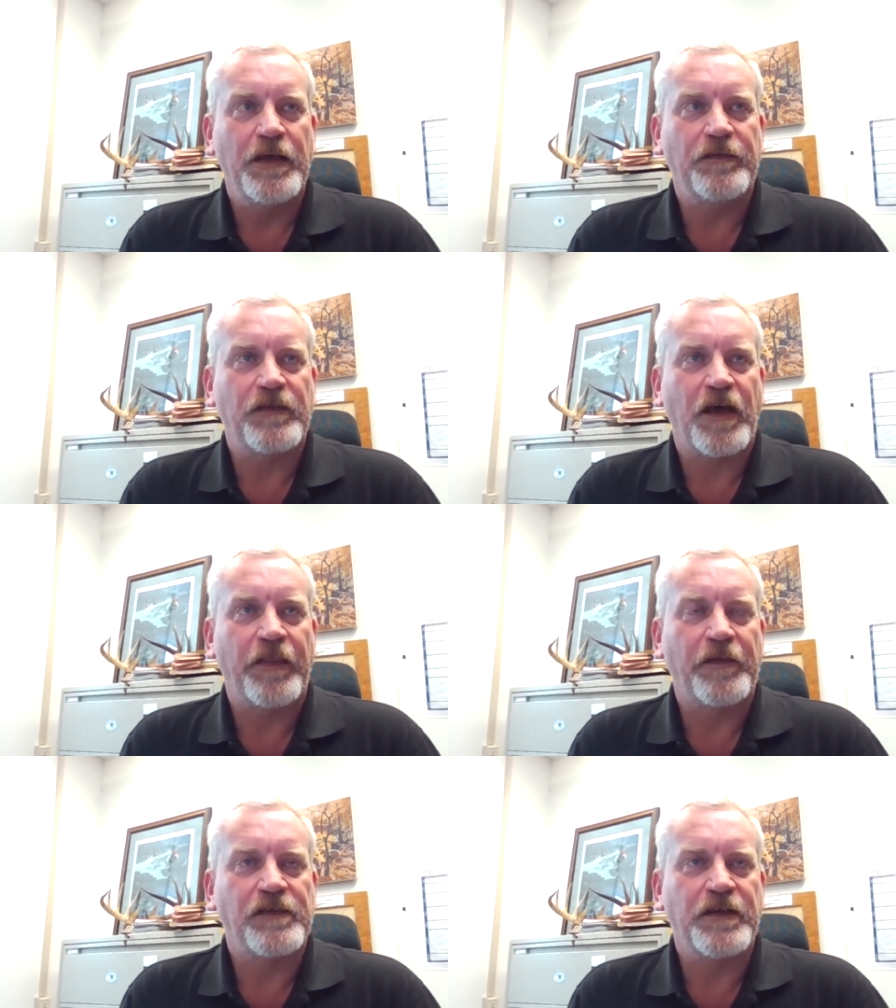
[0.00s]
saw
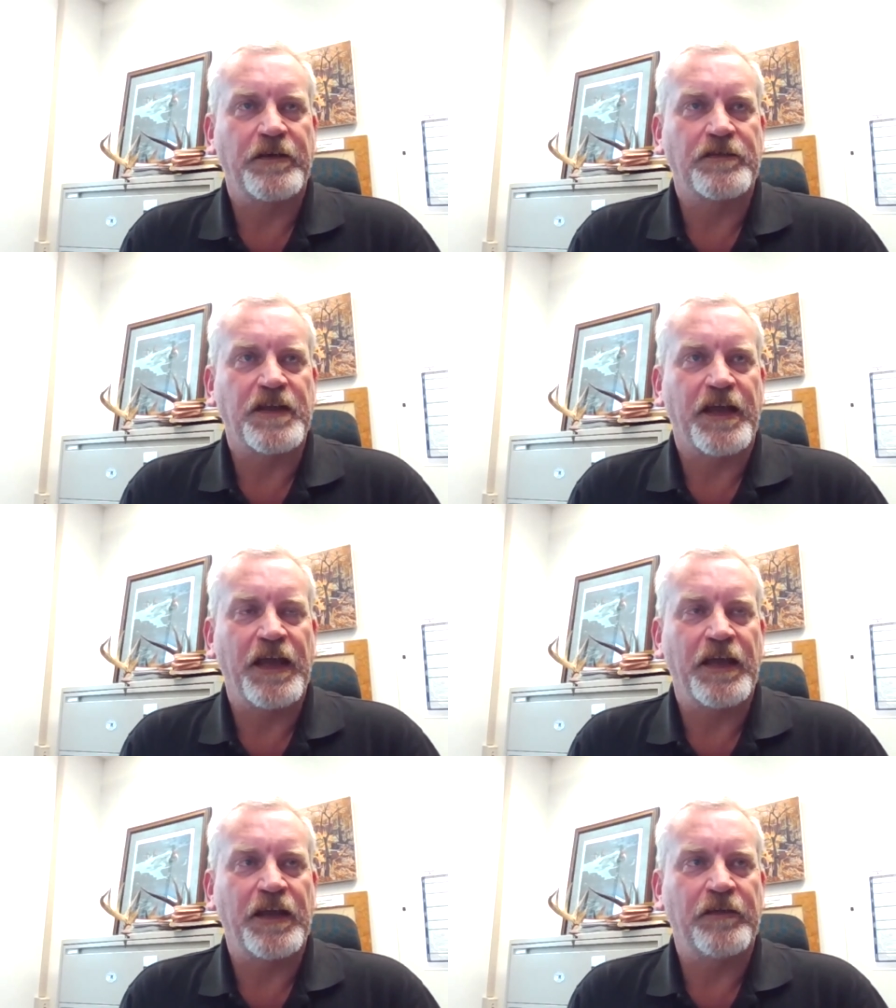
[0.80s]
the cedars in the
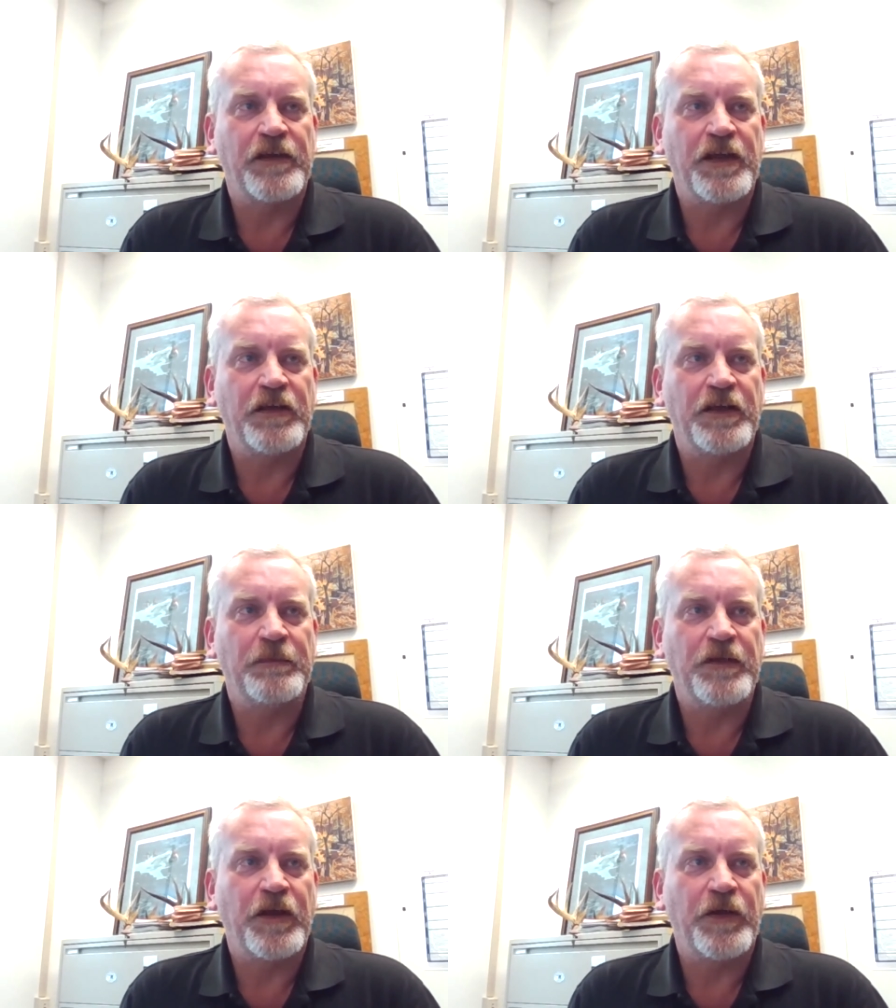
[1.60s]
canyons, and
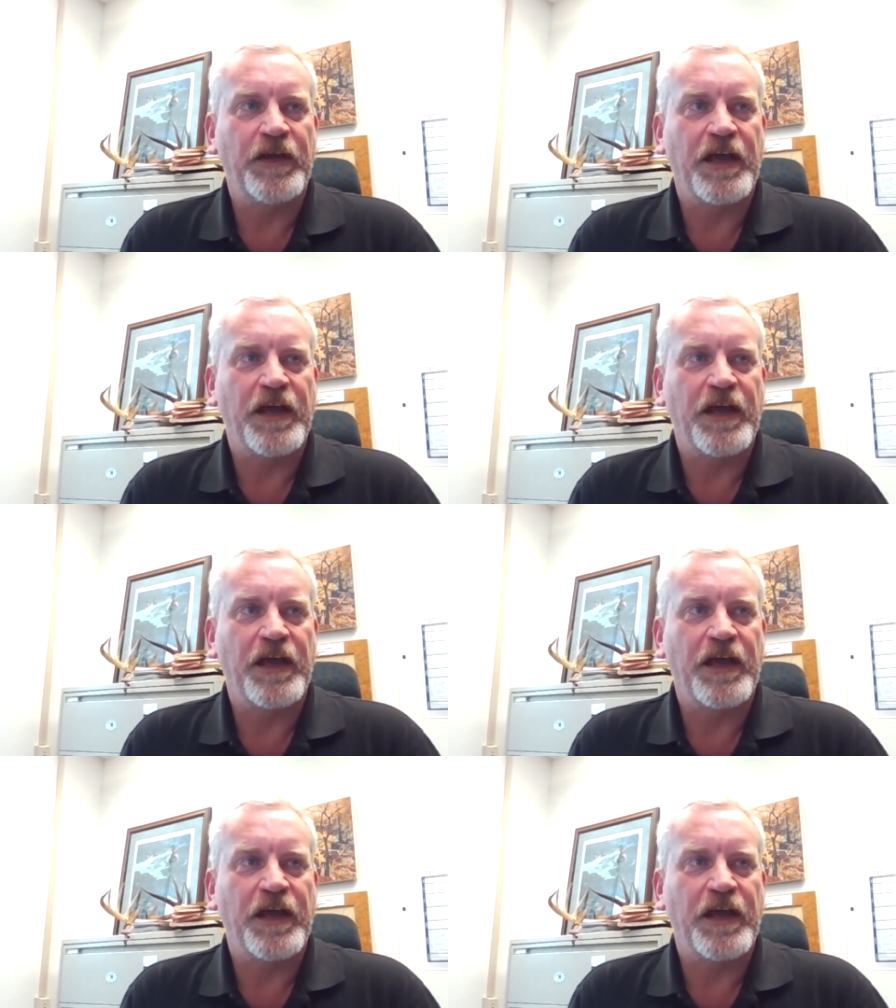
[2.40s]
he